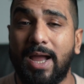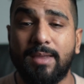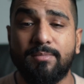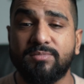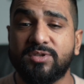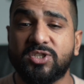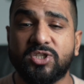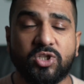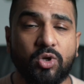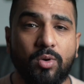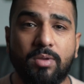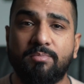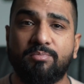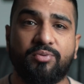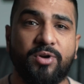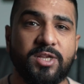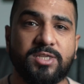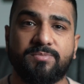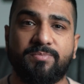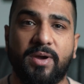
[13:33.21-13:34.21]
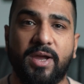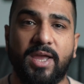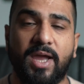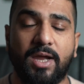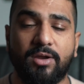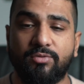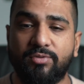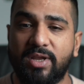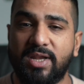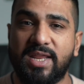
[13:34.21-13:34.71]
I'm so impressed by it,
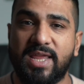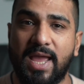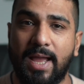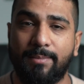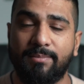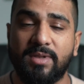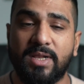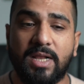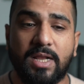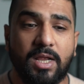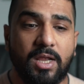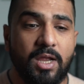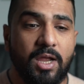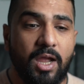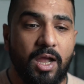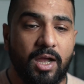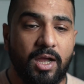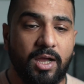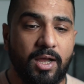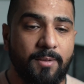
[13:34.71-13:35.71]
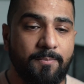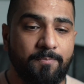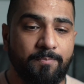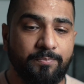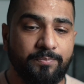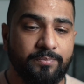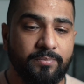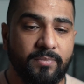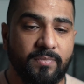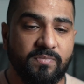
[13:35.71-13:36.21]
I really am.
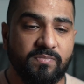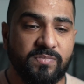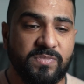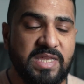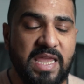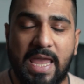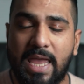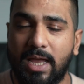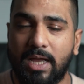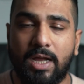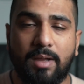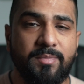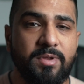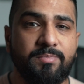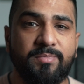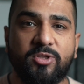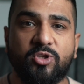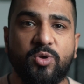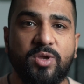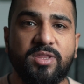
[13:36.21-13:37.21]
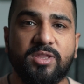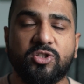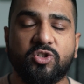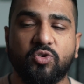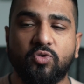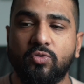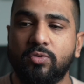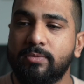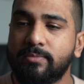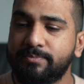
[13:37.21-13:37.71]
Yeah, I mean, between the
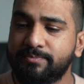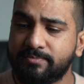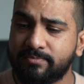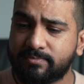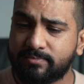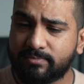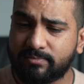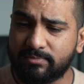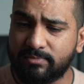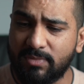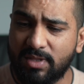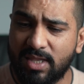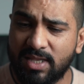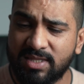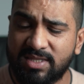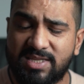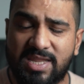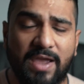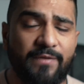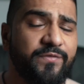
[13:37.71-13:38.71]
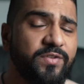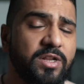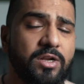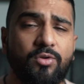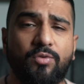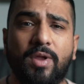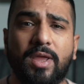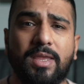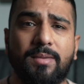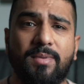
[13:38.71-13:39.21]
two,
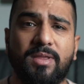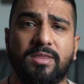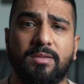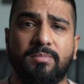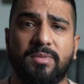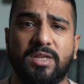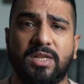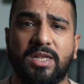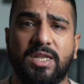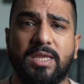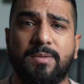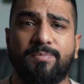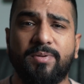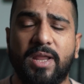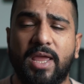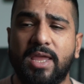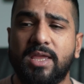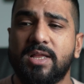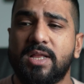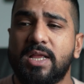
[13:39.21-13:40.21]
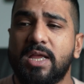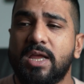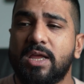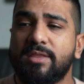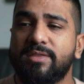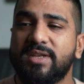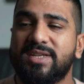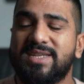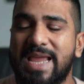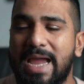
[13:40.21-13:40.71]
definitely recommend the Mini LiPlay.
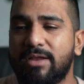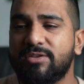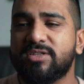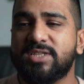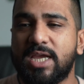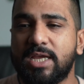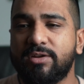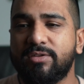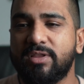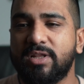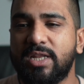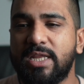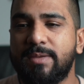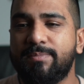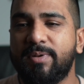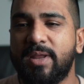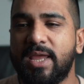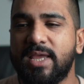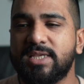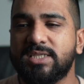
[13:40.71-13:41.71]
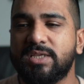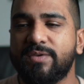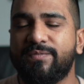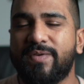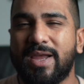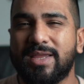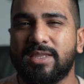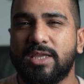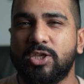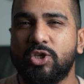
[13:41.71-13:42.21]
The downside of the LiPlay is the
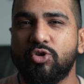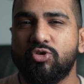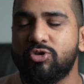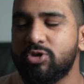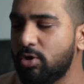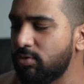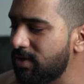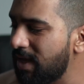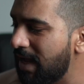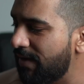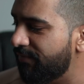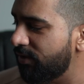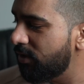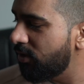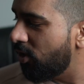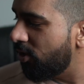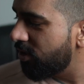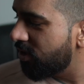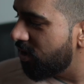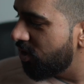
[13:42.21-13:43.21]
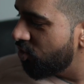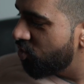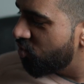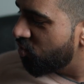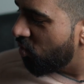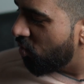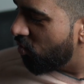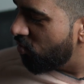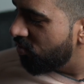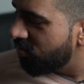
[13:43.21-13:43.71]
fact that you don't have a lot of
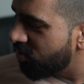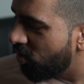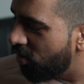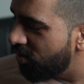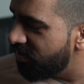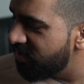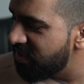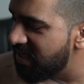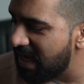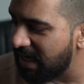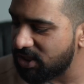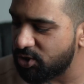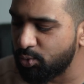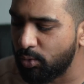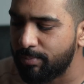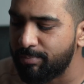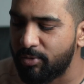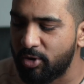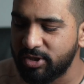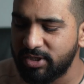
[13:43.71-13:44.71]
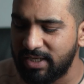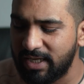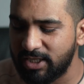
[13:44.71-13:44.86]
controls on the actual body.